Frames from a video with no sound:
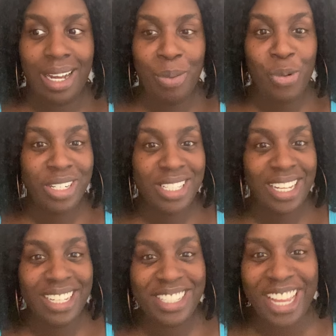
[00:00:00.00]
water
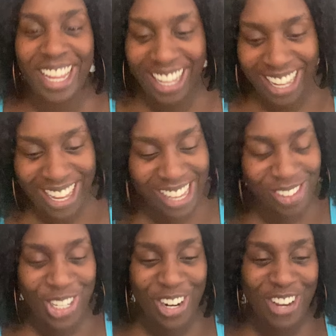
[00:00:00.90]
signs.
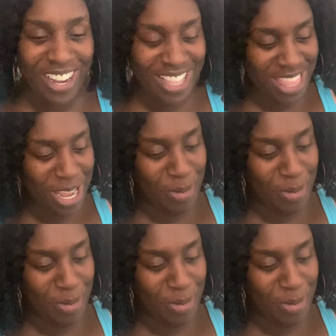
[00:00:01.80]
Sorry, I had to think